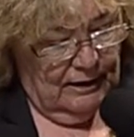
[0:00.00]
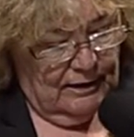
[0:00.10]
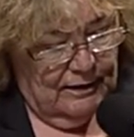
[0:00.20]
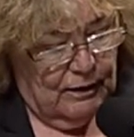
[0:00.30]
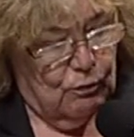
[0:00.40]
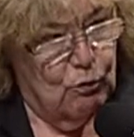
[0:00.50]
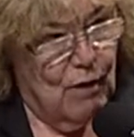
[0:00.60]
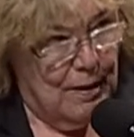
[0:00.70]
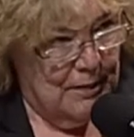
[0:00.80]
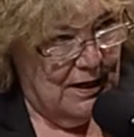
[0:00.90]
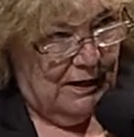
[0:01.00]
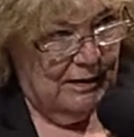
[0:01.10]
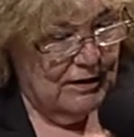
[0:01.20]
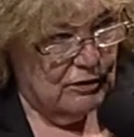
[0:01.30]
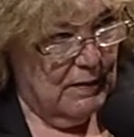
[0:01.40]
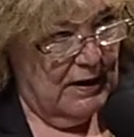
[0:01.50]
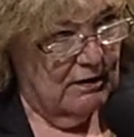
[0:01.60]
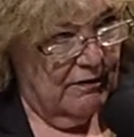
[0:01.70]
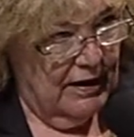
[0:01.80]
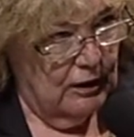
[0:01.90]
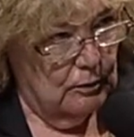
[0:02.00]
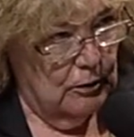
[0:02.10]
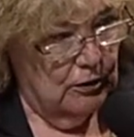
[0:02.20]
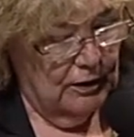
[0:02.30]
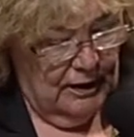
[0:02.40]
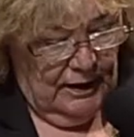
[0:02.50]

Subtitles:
the remedy that's made available